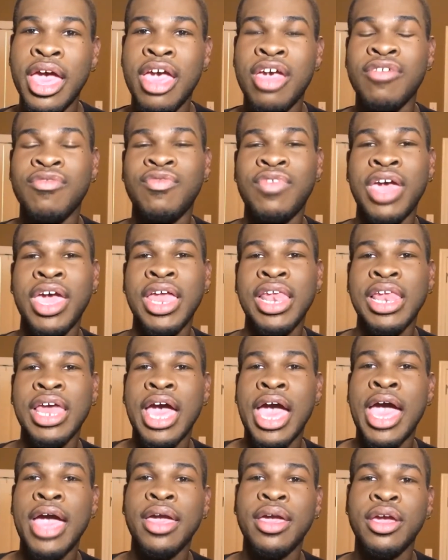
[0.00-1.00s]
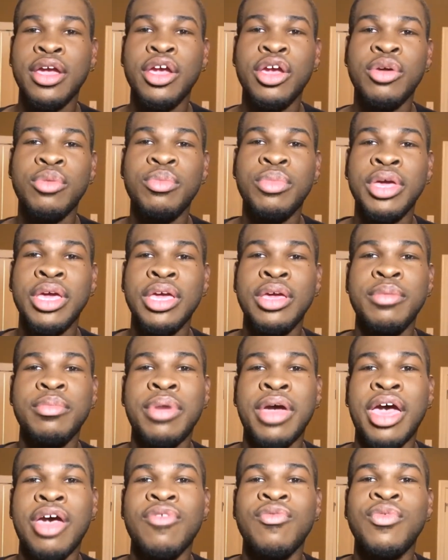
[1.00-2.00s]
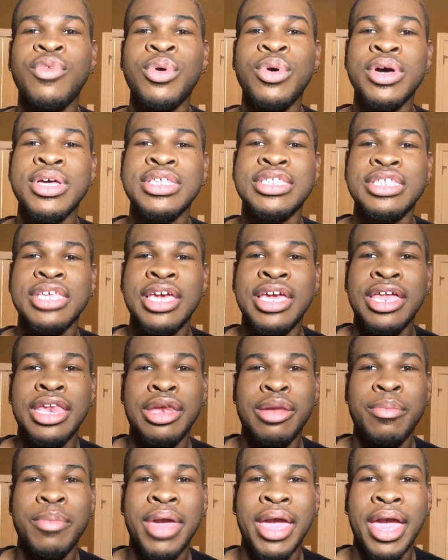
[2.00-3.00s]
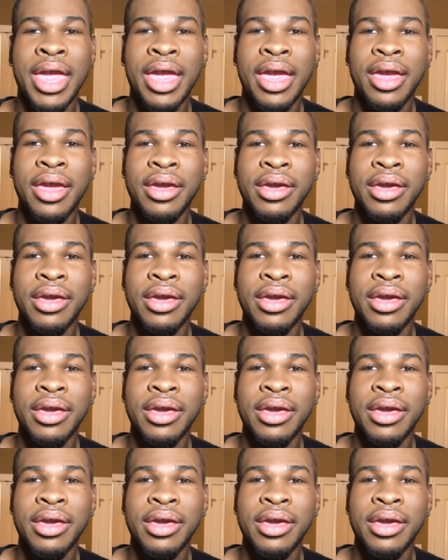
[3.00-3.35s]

and finally I can hear Bean Pie's voice in the back.